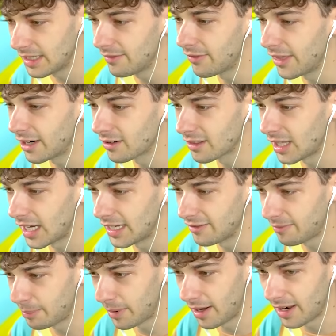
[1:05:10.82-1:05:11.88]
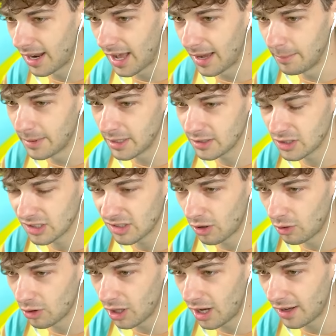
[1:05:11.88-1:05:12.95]
live their life, but I'm going to just
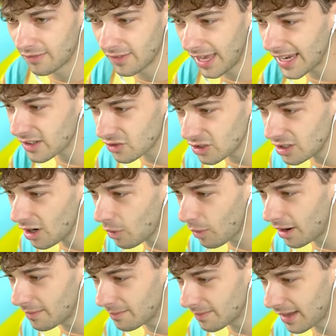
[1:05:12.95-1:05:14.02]
hold off. Actually, you know what?